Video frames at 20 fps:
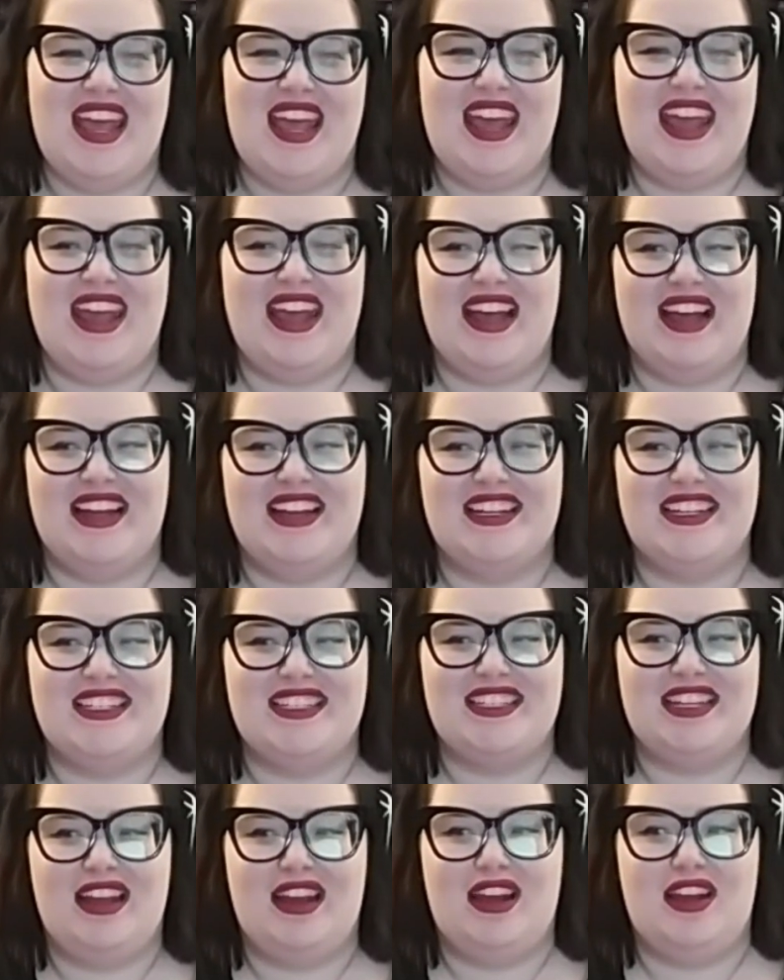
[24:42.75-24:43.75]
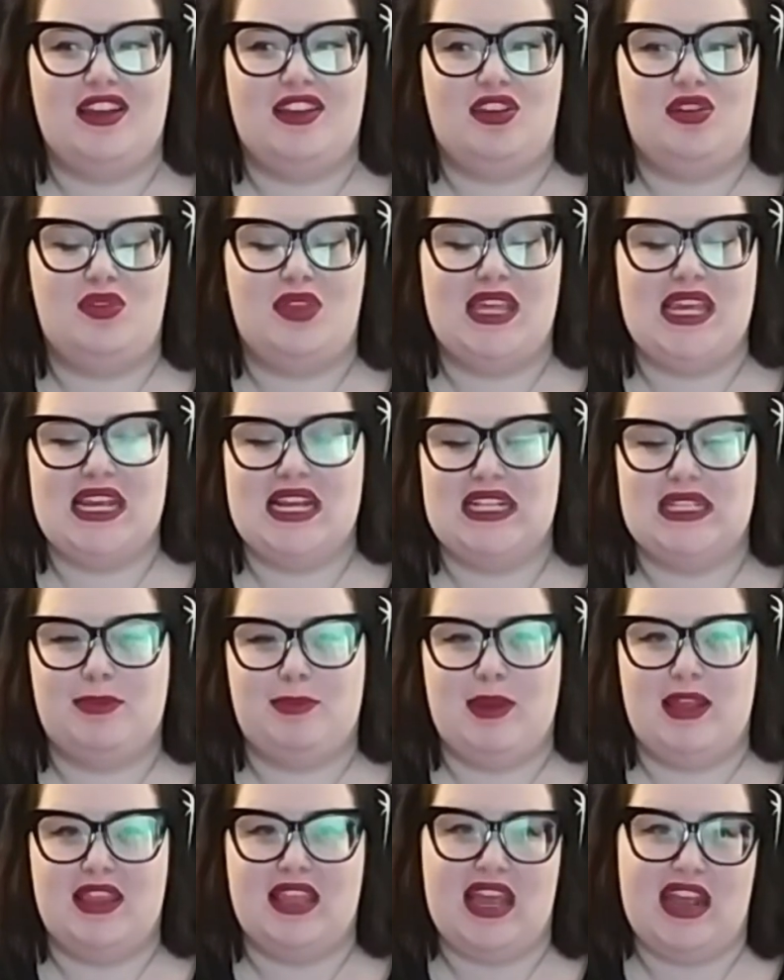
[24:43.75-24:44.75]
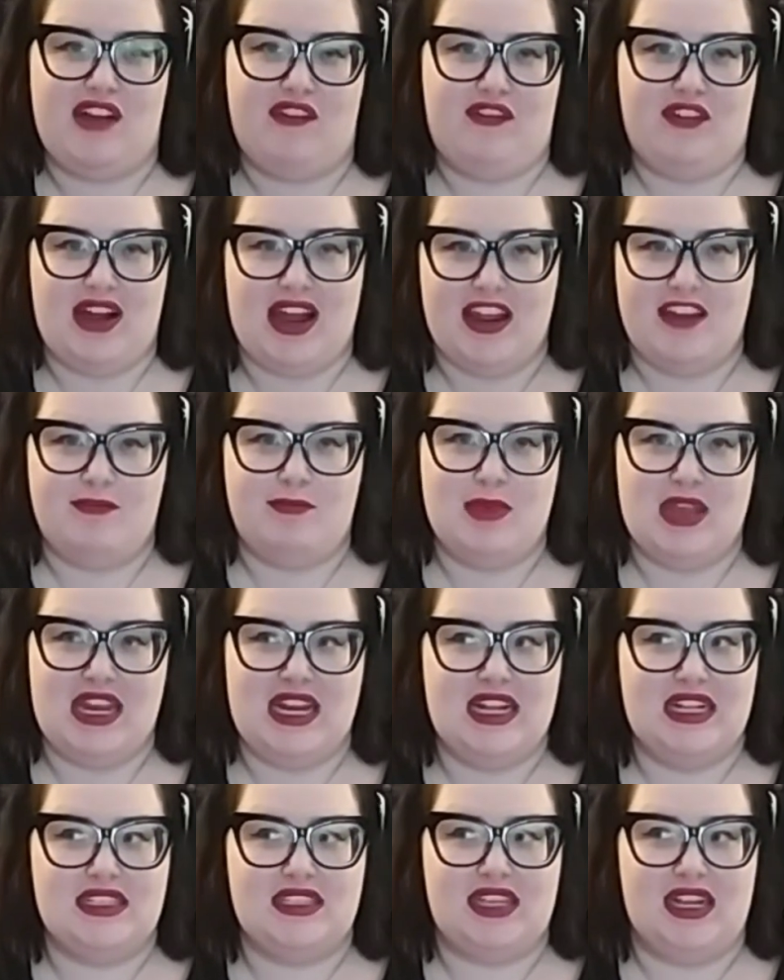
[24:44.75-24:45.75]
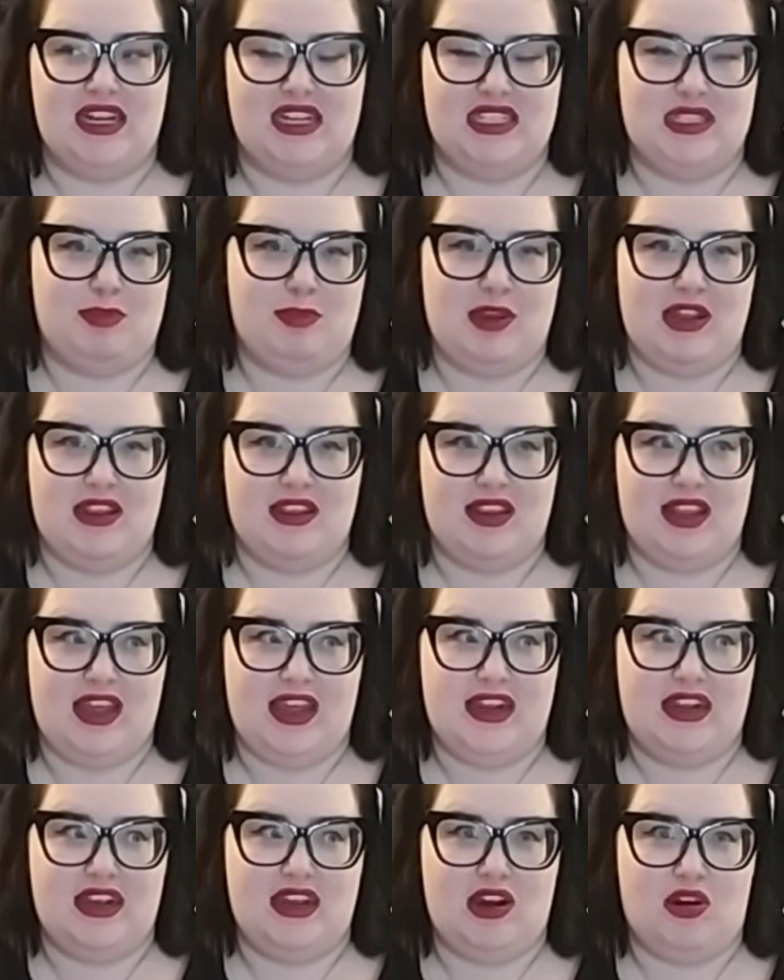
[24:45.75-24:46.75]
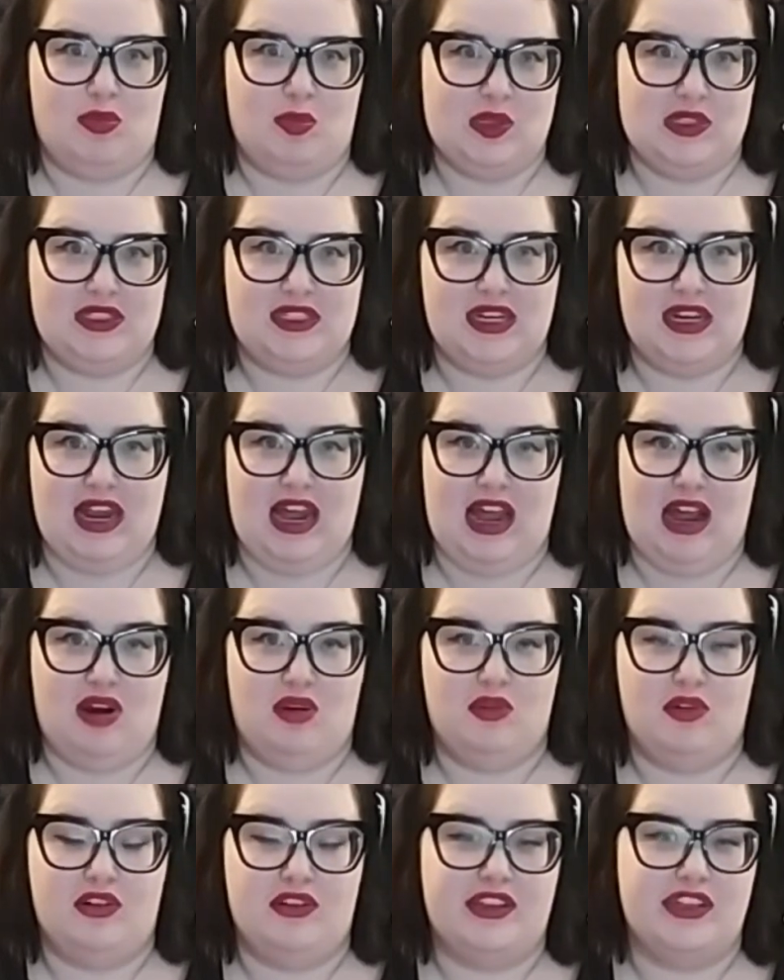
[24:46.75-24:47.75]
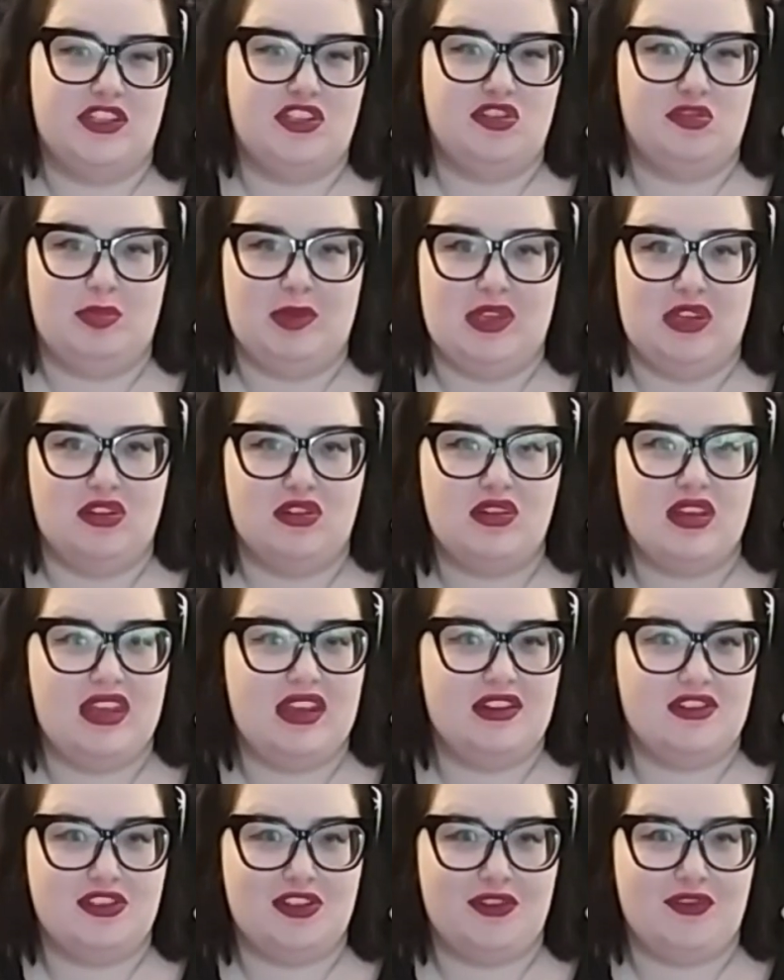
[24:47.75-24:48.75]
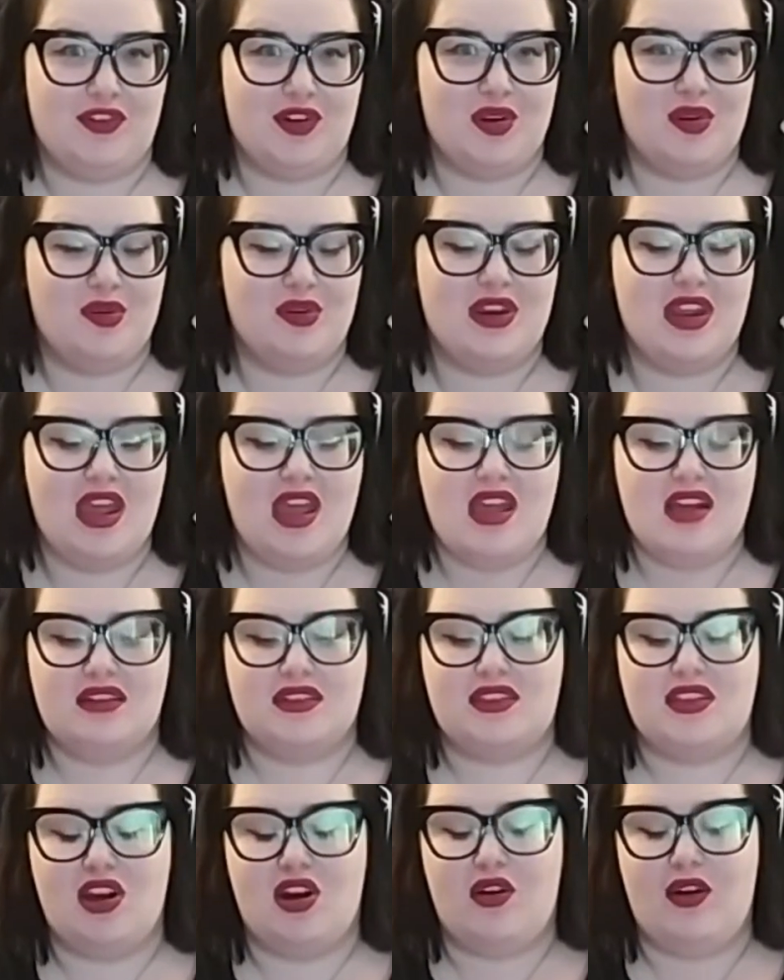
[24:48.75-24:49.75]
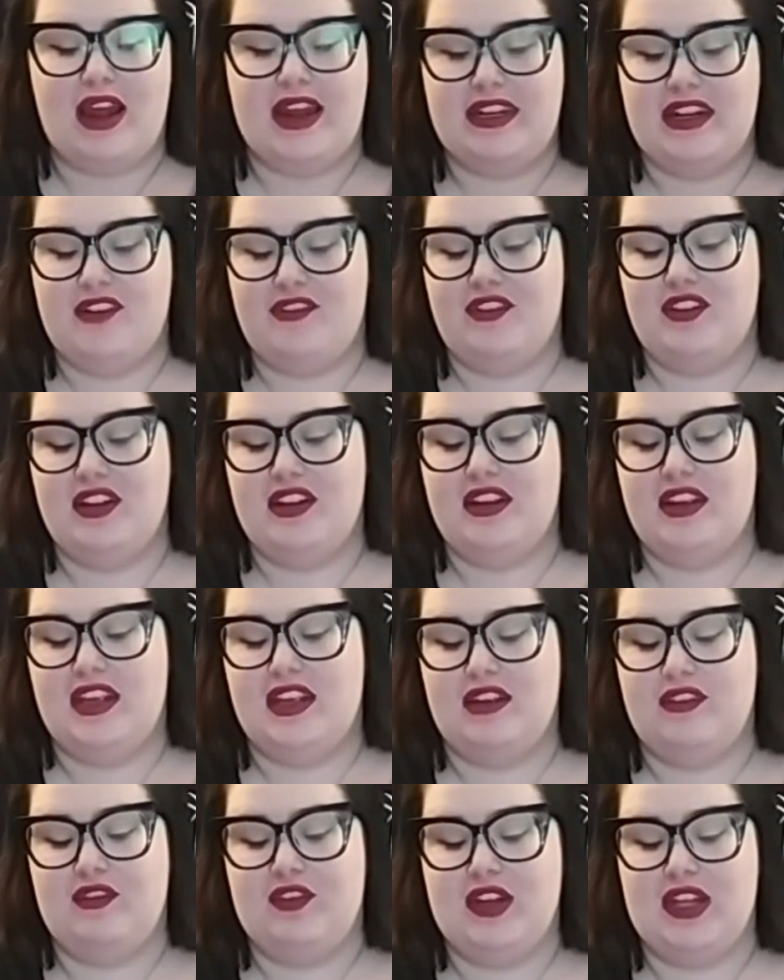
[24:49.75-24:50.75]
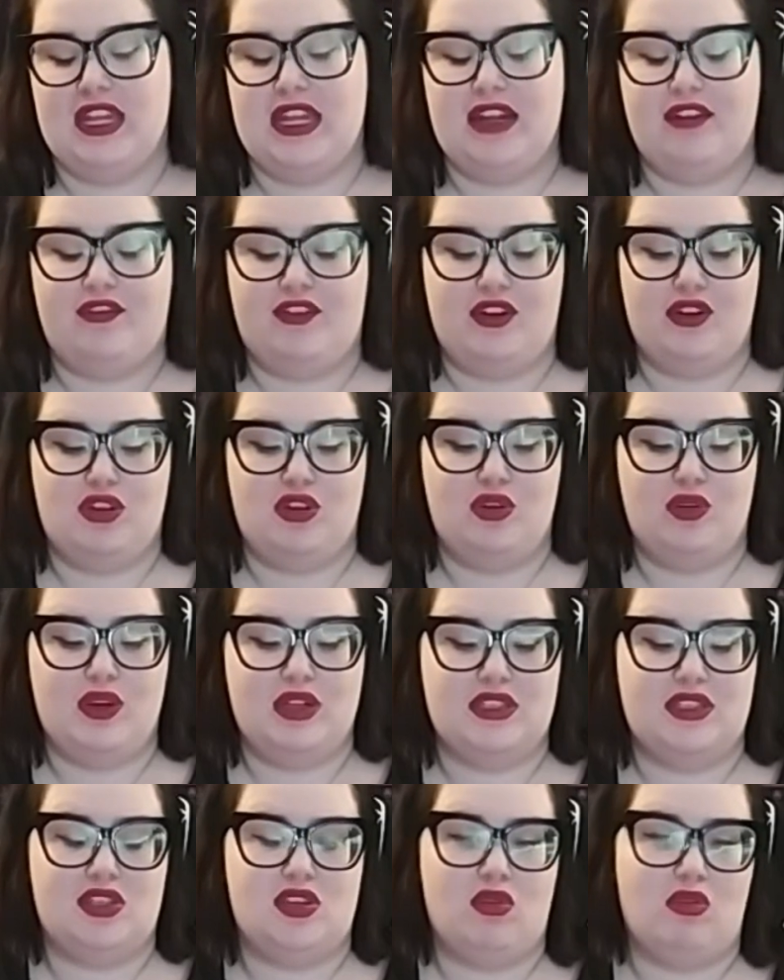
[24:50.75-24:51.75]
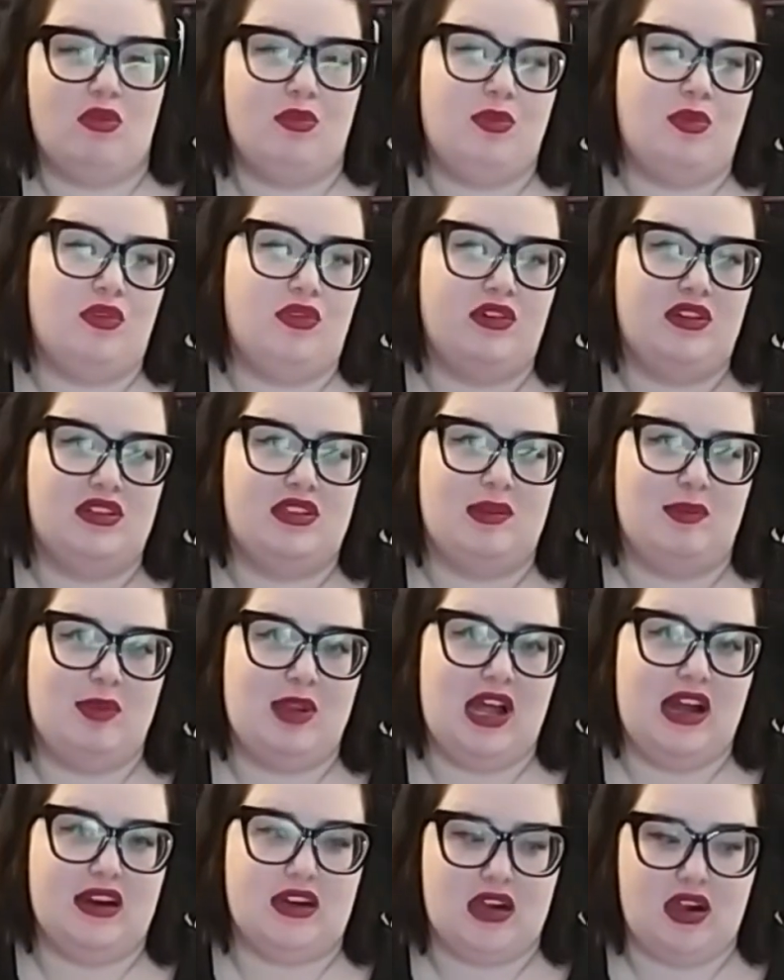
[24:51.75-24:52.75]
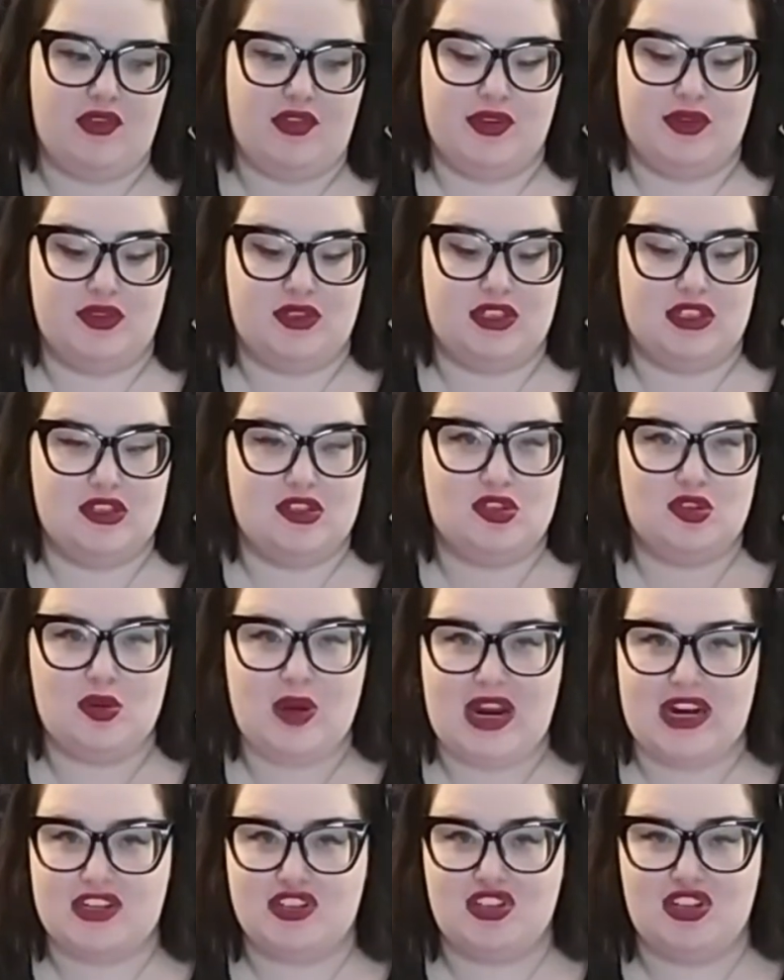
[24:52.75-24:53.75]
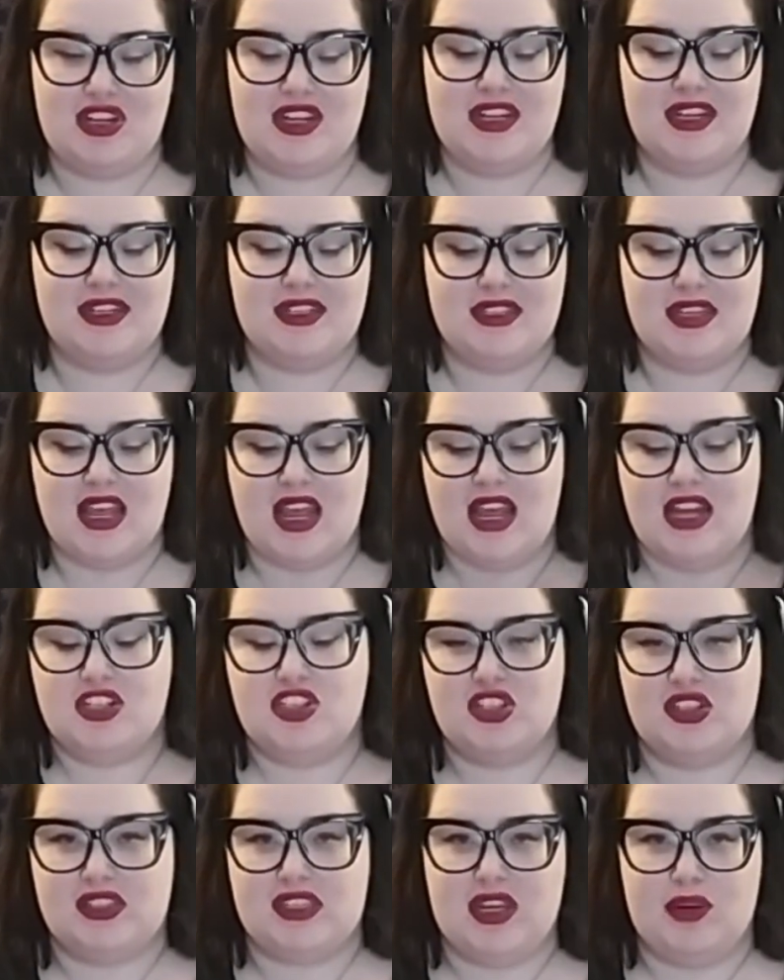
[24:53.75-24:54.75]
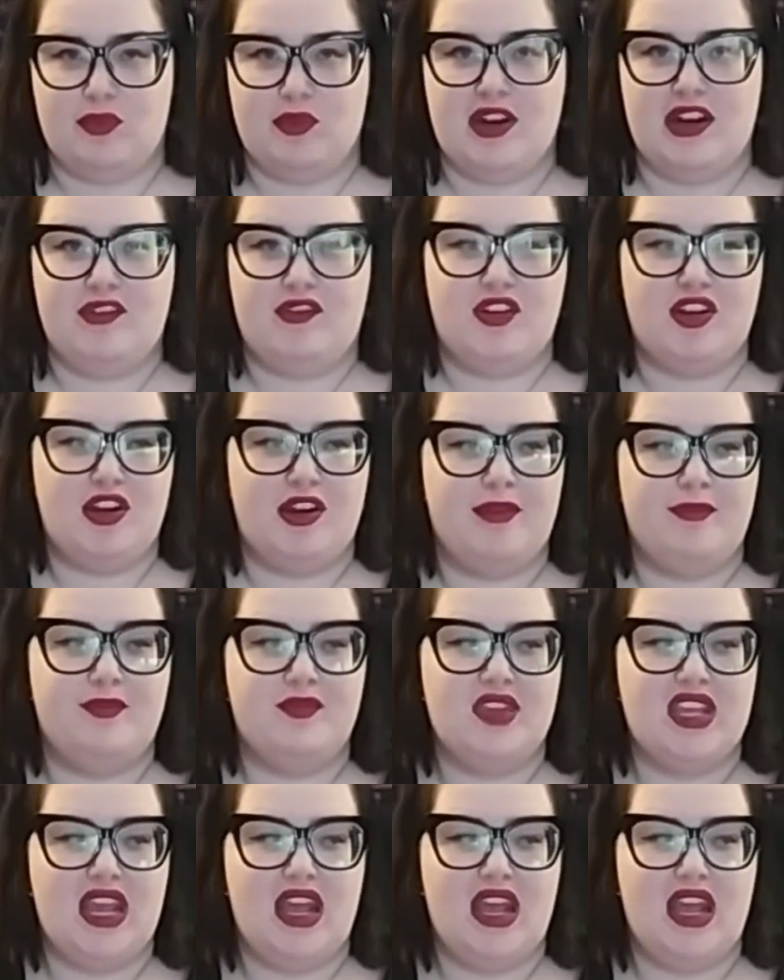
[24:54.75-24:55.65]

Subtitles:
and you think it's been like 5 minutes and it's been like almost an hour that you've been looking at your phone. So I definitely feel like for you, it's so important to block out those distractions, just get rid of them,